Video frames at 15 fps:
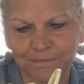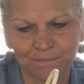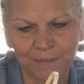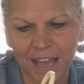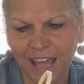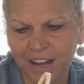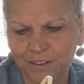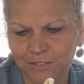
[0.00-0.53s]

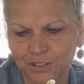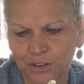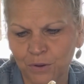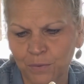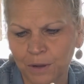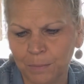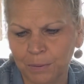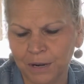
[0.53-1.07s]
I don't know
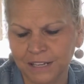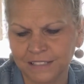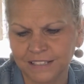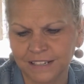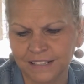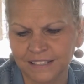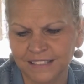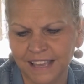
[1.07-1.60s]
what price
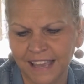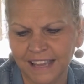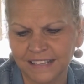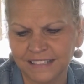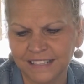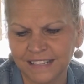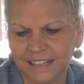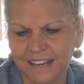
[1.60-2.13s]
it is.
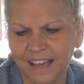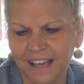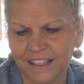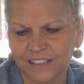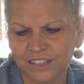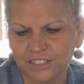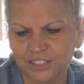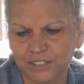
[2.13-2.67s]

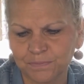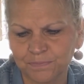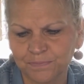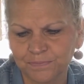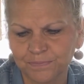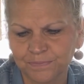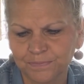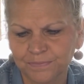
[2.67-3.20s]
$18?
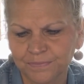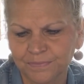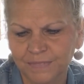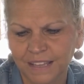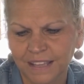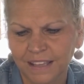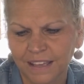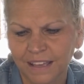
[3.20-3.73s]

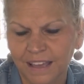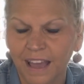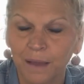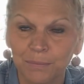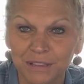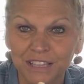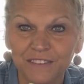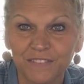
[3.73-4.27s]
I
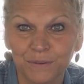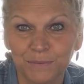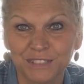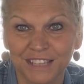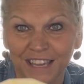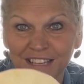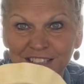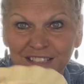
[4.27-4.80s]
believe it was
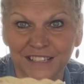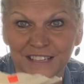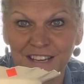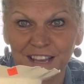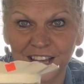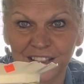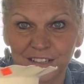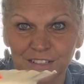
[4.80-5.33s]

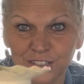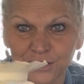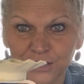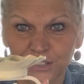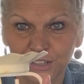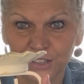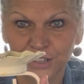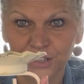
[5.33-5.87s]
$18.
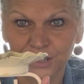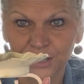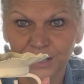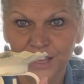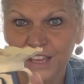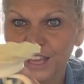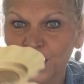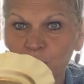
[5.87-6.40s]

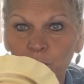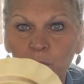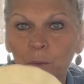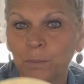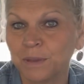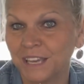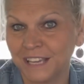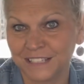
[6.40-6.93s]
It
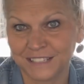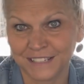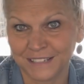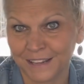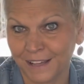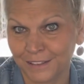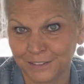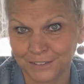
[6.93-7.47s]
won't be
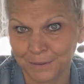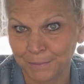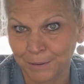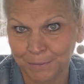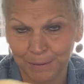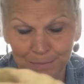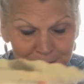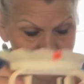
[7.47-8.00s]
$18 on my
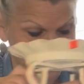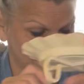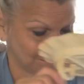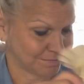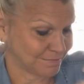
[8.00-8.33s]
website.